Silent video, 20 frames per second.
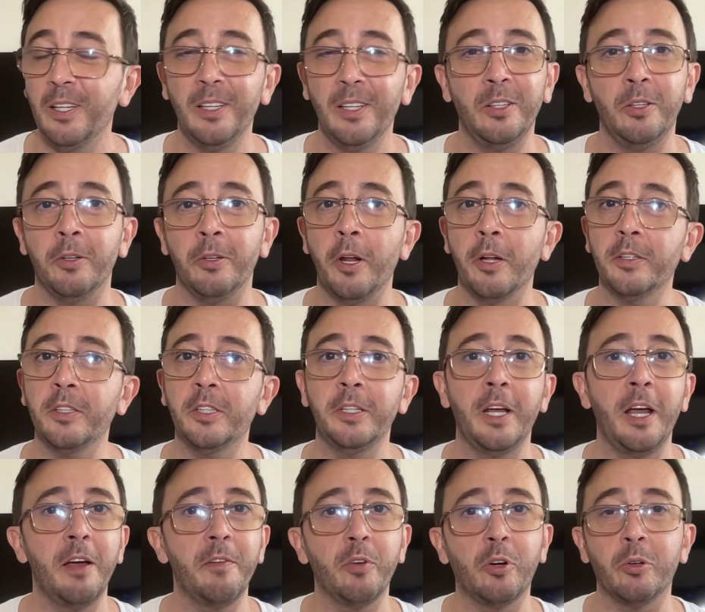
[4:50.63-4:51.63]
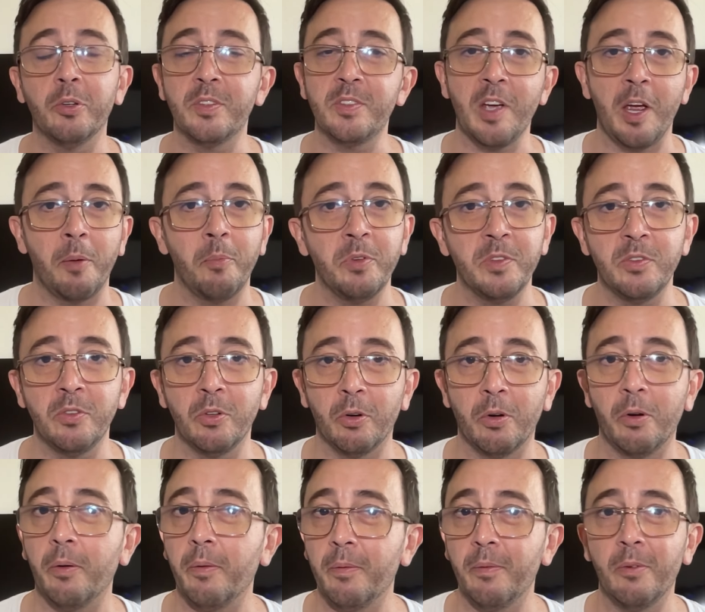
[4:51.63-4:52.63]
you're not going to have a good time with
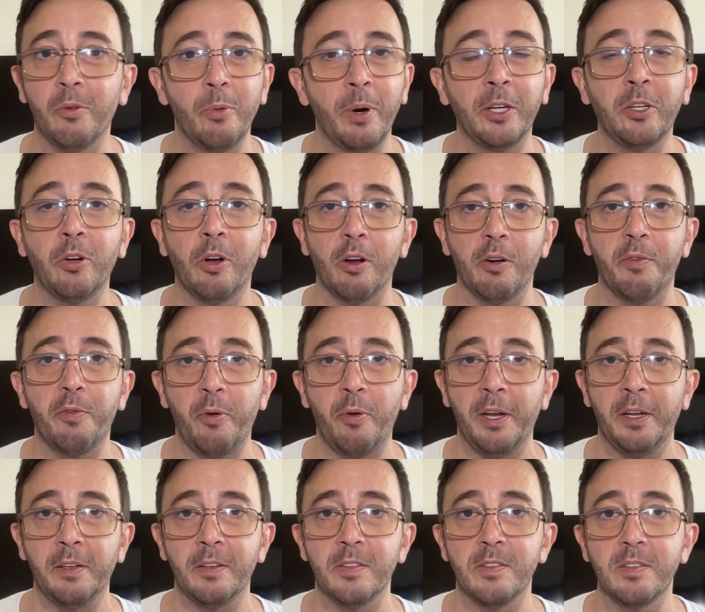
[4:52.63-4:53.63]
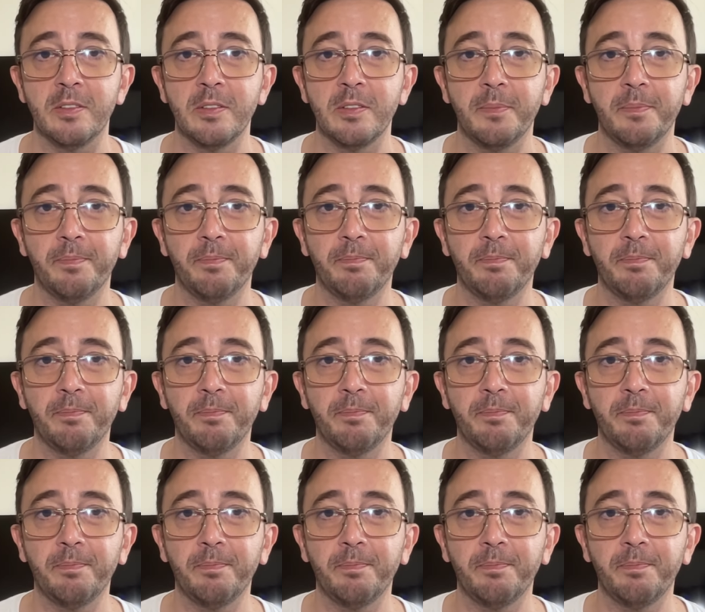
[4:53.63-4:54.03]
your regular friends